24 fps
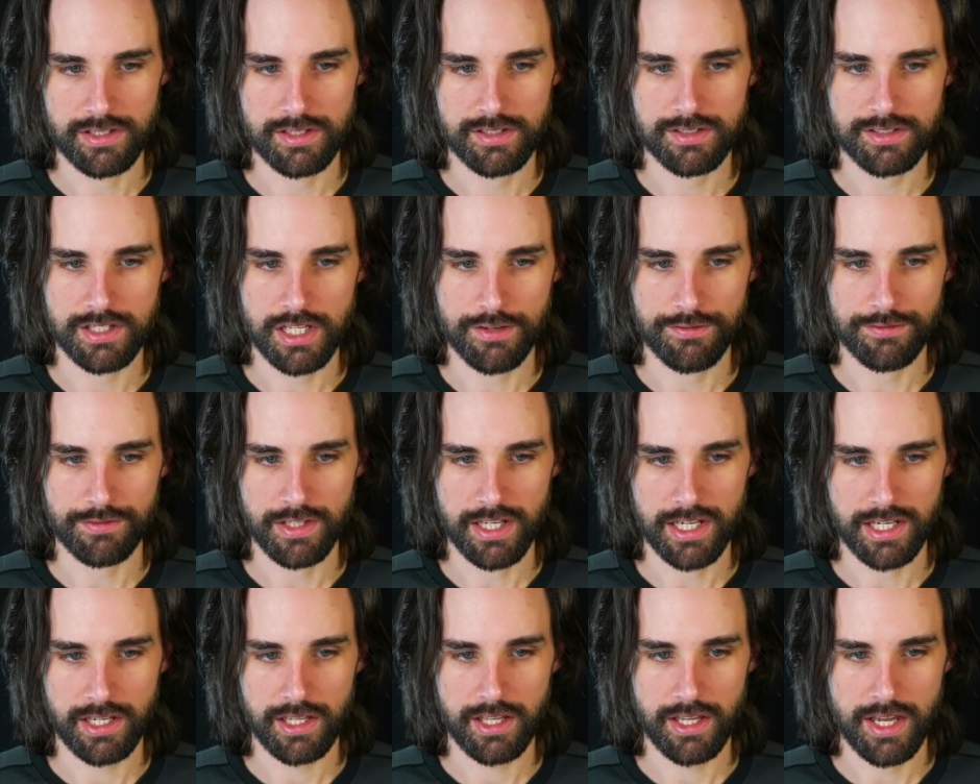stuff
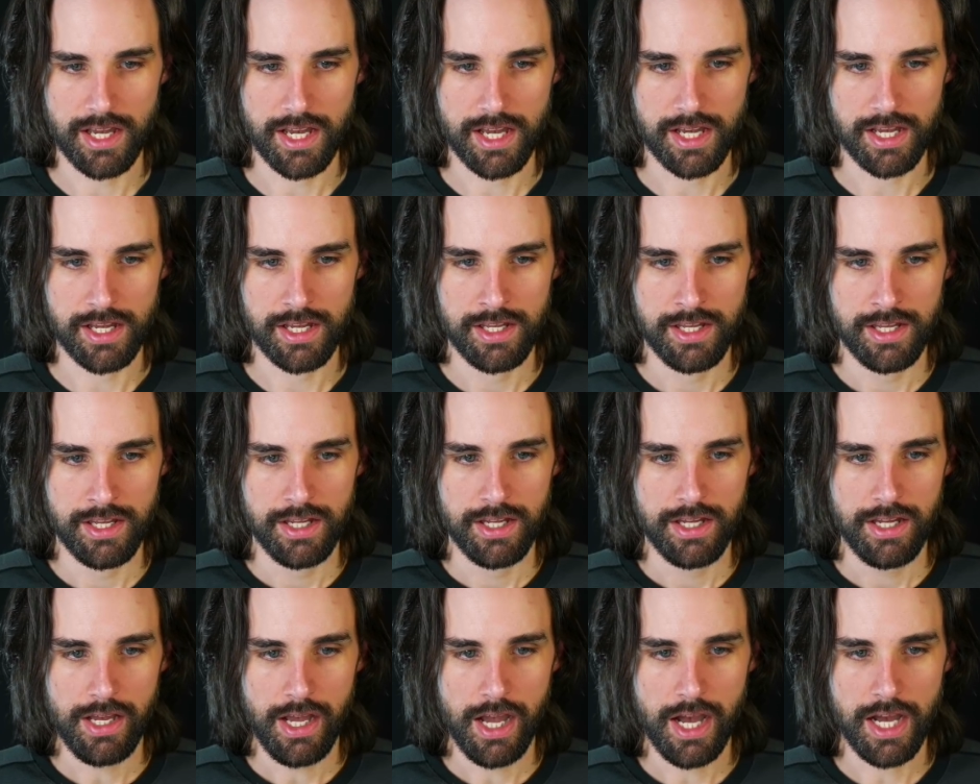like uh,
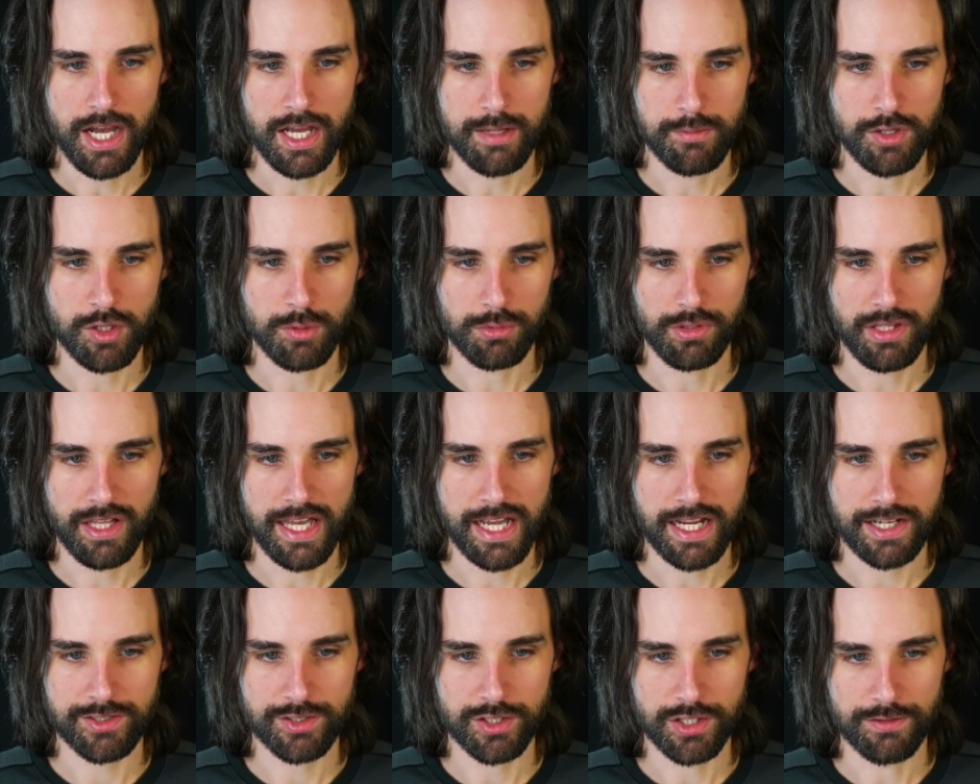uh, Immutable
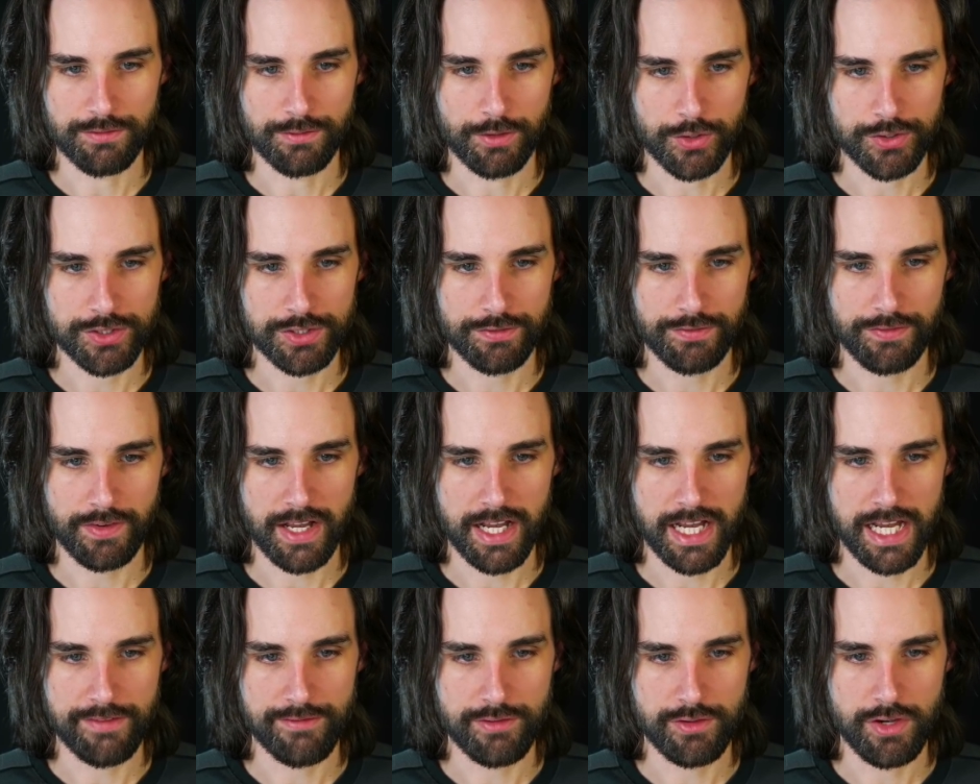X or
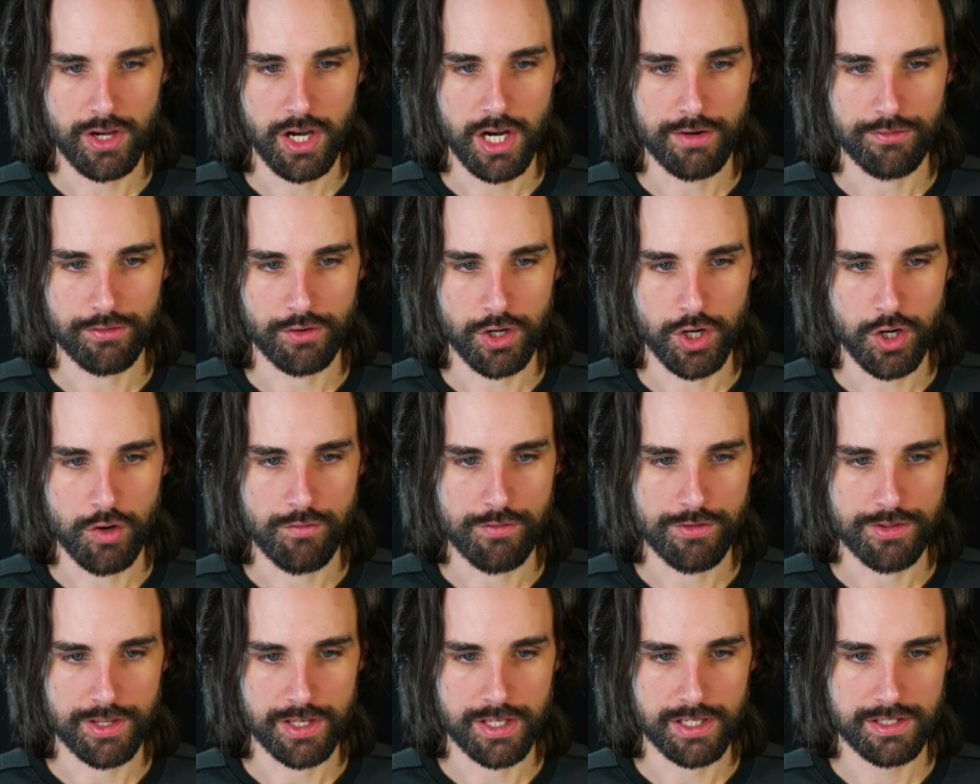Diversify. If you hover
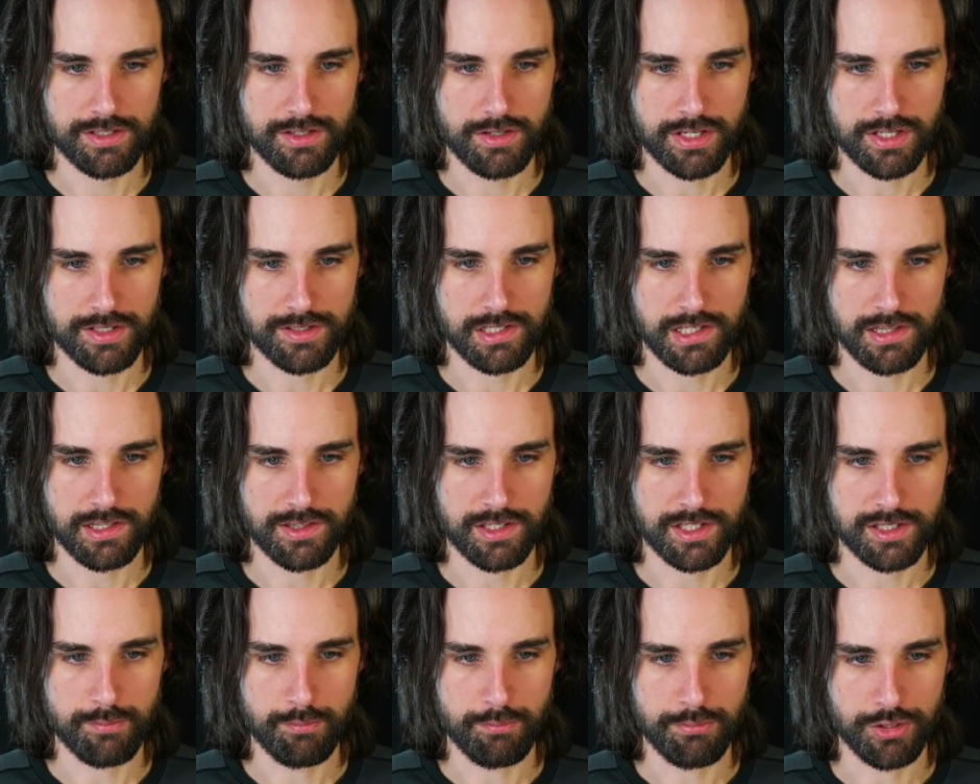over this, you can see
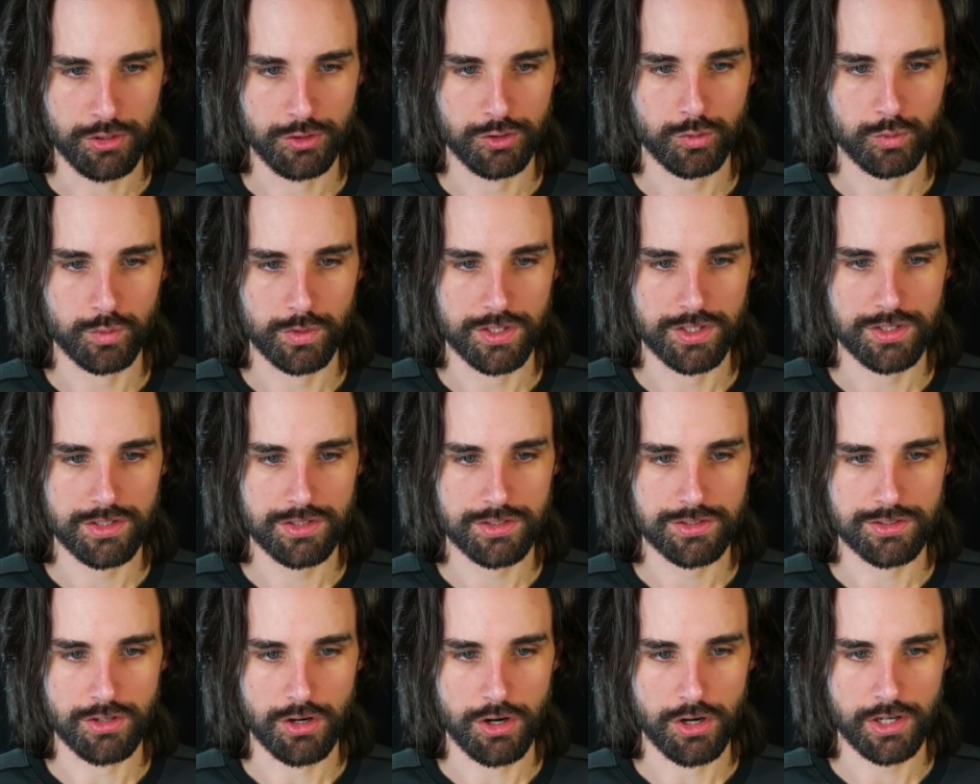that it's built with
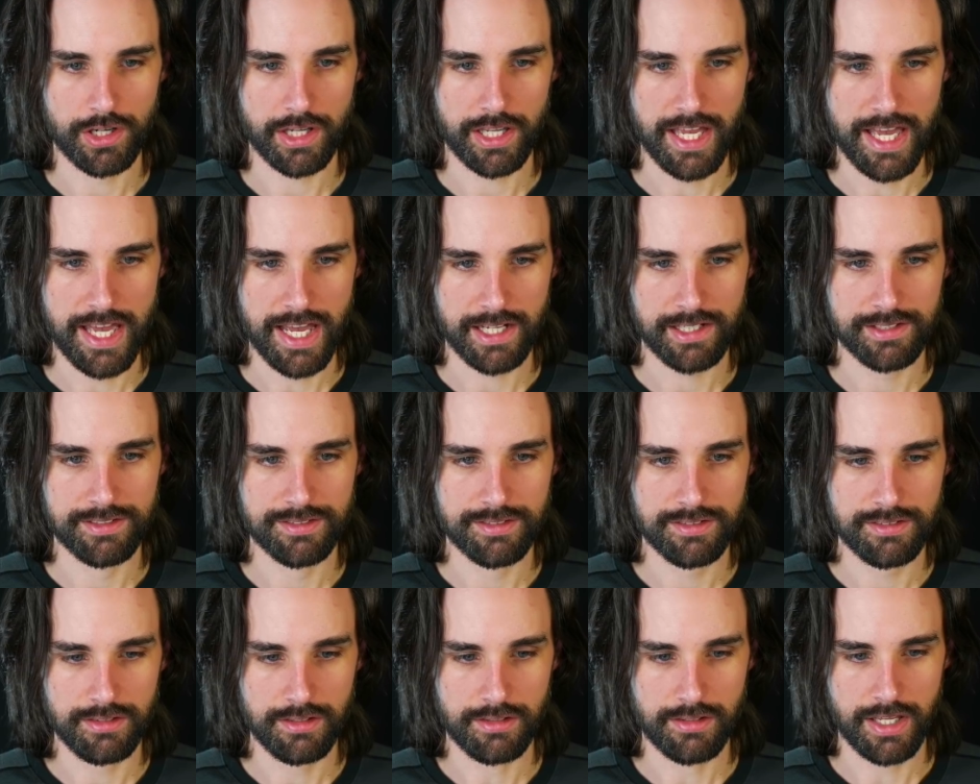Stark
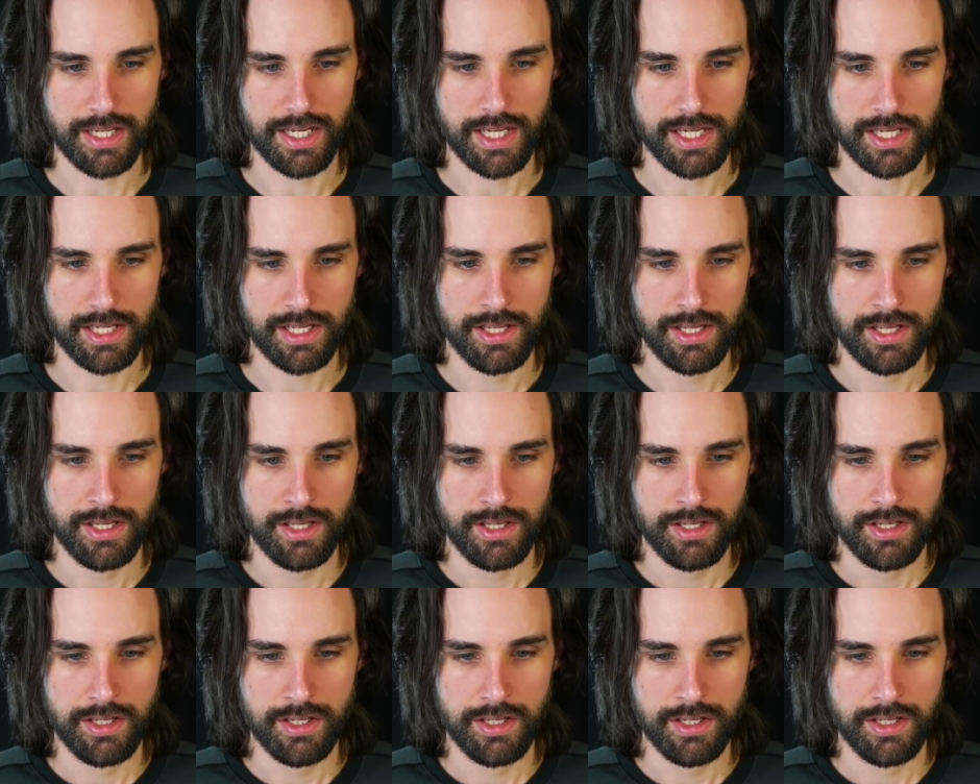X, okay?